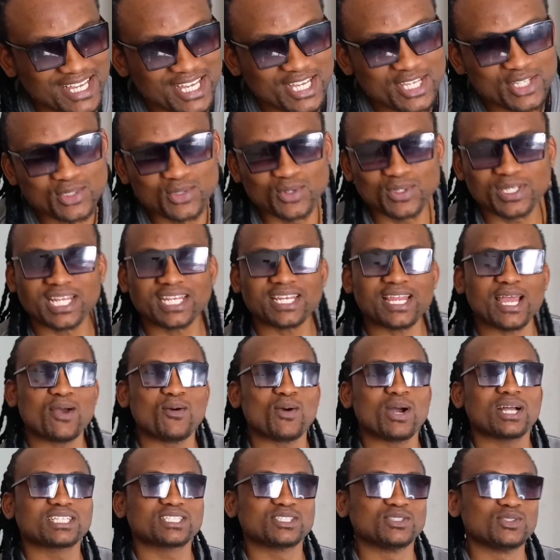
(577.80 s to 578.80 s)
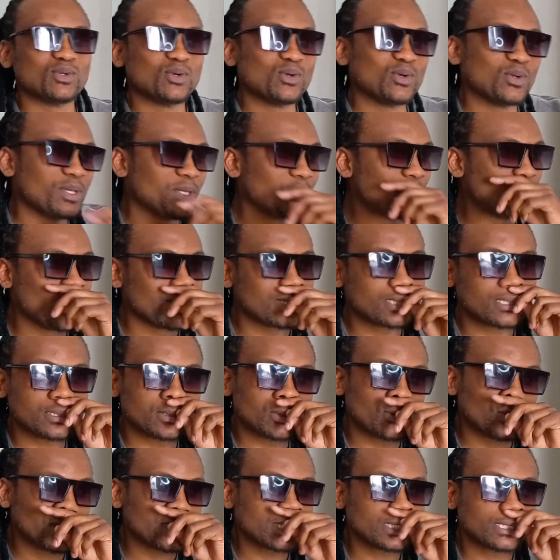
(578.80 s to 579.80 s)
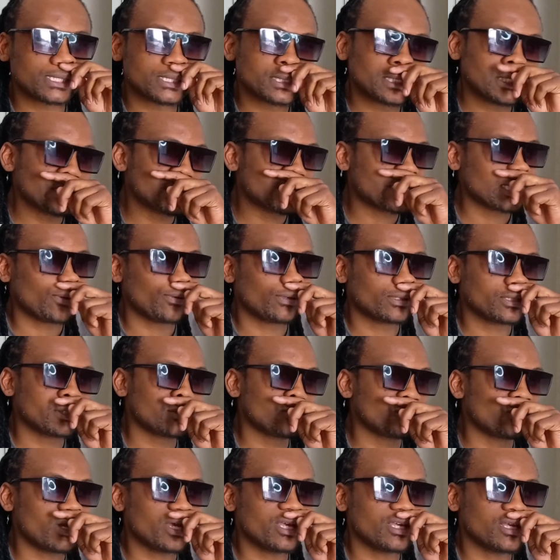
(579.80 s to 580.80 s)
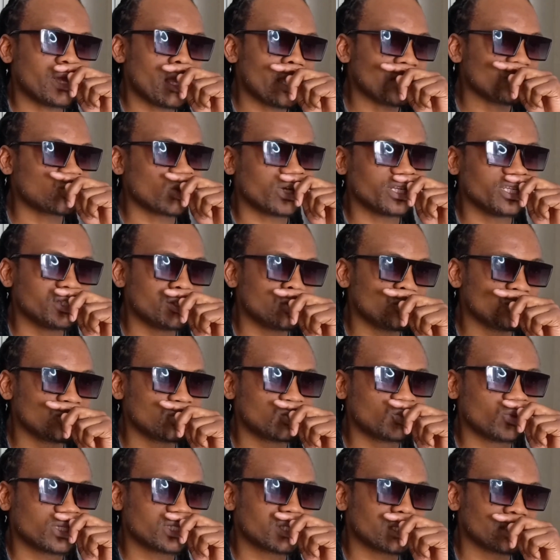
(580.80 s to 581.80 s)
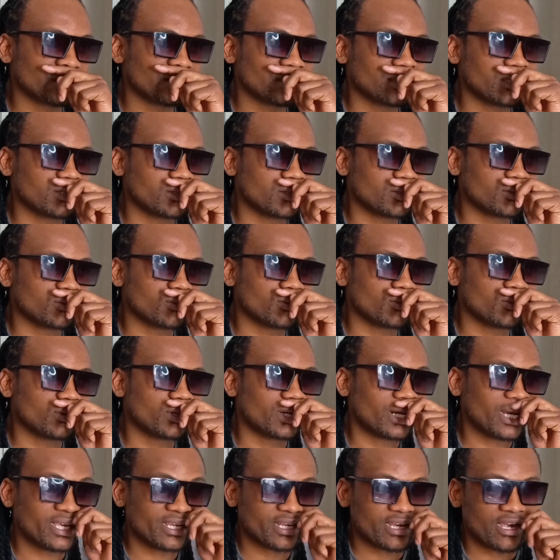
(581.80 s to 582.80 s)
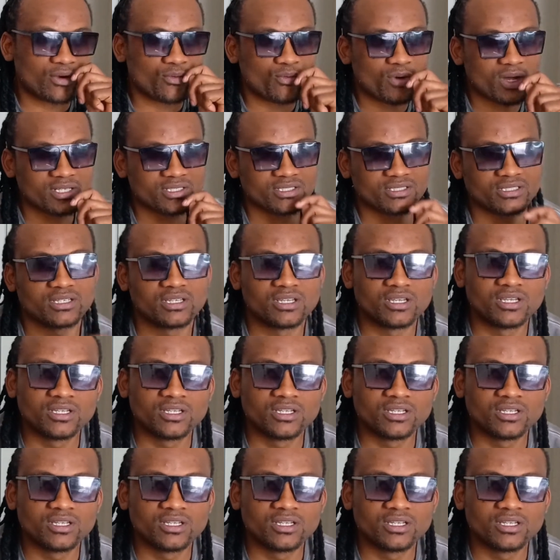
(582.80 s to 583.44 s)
You know that award, you know, it was this award. It was an online award.